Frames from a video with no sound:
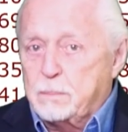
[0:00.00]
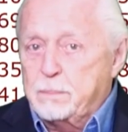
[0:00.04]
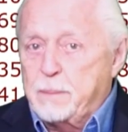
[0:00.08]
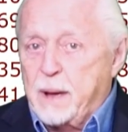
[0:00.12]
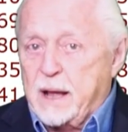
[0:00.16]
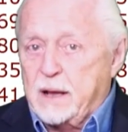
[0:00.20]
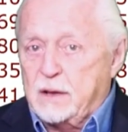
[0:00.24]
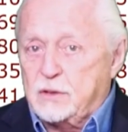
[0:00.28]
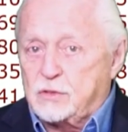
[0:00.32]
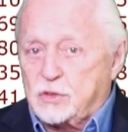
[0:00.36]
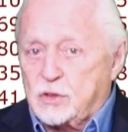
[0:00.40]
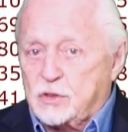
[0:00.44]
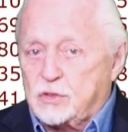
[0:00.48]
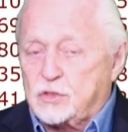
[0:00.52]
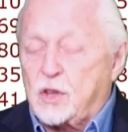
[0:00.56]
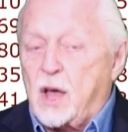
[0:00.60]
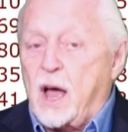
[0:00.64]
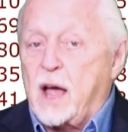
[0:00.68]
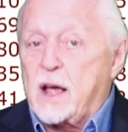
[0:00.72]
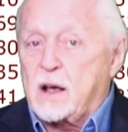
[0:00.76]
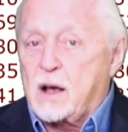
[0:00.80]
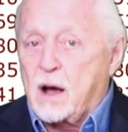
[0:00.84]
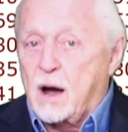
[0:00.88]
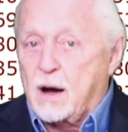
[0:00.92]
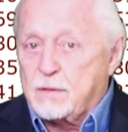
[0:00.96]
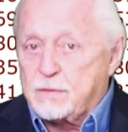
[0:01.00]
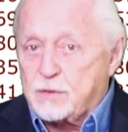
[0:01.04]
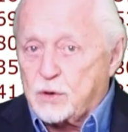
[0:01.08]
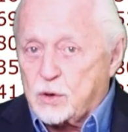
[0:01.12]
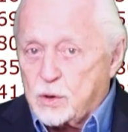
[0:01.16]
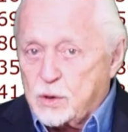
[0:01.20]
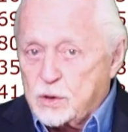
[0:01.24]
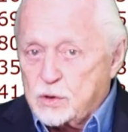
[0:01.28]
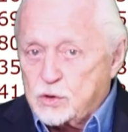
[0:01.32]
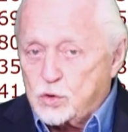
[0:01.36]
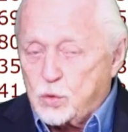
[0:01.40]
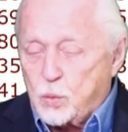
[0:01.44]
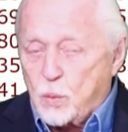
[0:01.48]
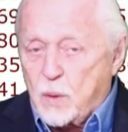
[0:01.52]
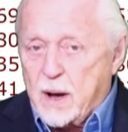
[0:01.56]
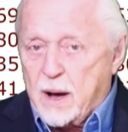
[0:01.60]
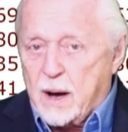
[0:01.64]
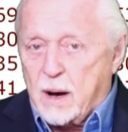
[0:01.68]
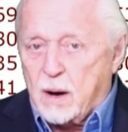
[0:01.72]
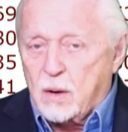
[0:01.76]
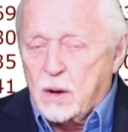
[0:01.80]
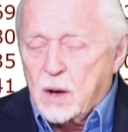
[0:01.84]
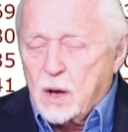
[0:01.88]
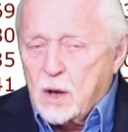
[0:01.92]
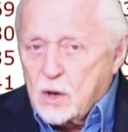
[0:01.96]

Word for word: basis I cover as well.